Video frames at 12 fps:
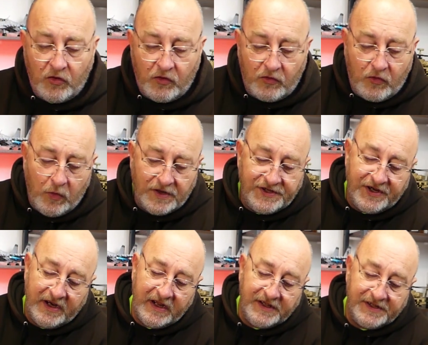question
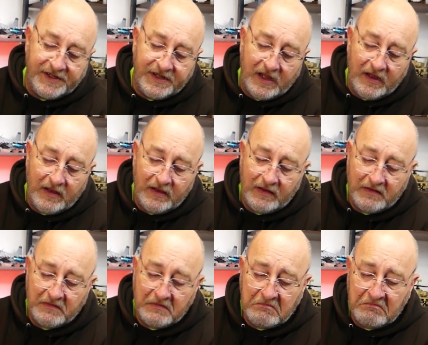is,
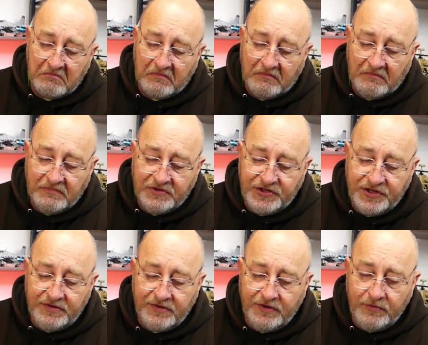do
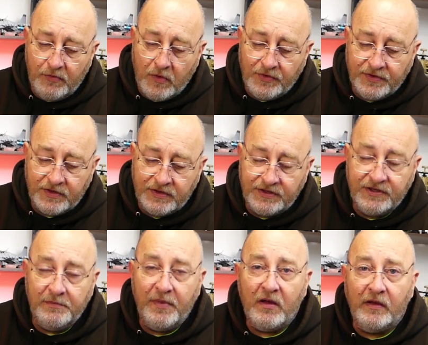you want to
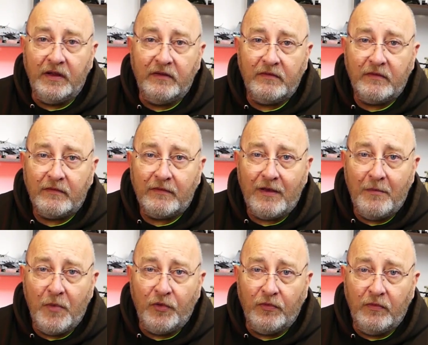buy a
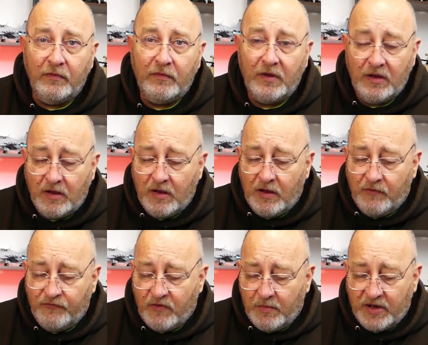model
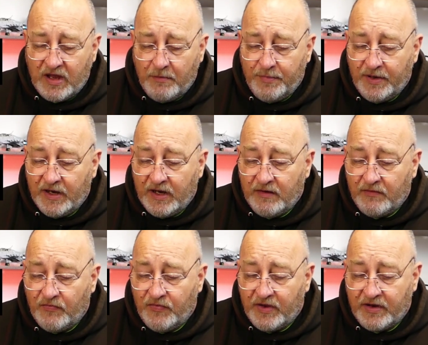from a company
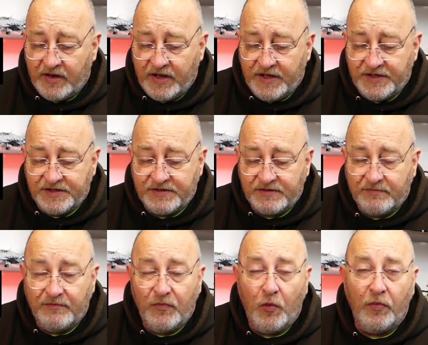that is
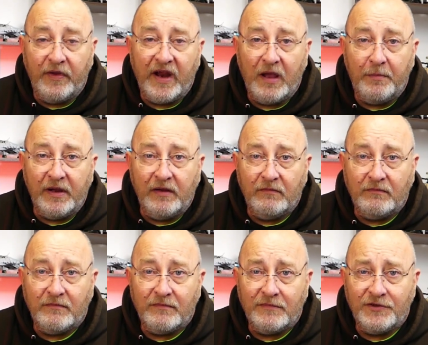more than happy
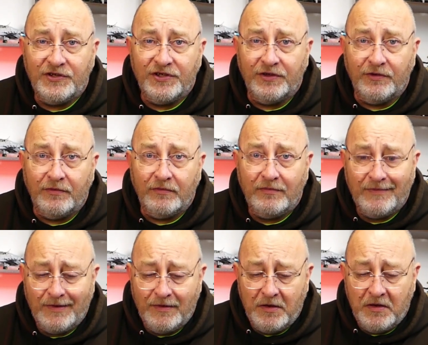to
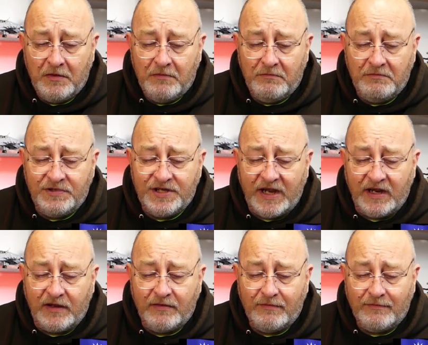take
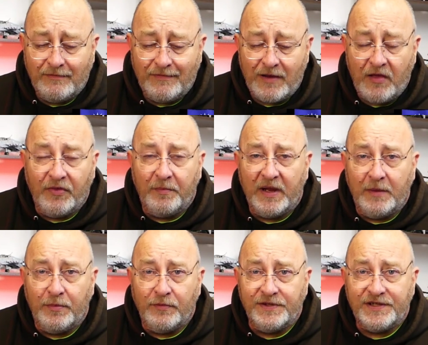other
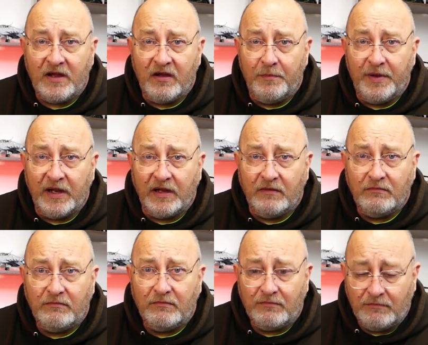people's IP?
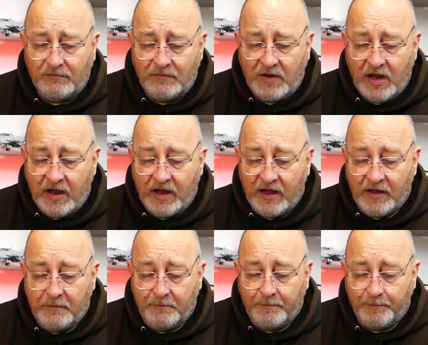
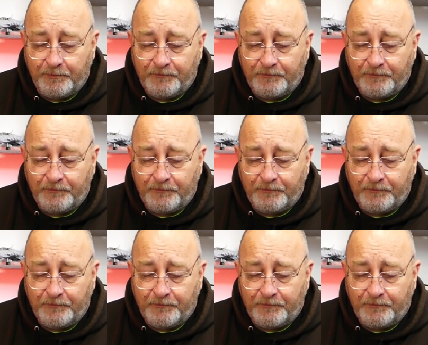And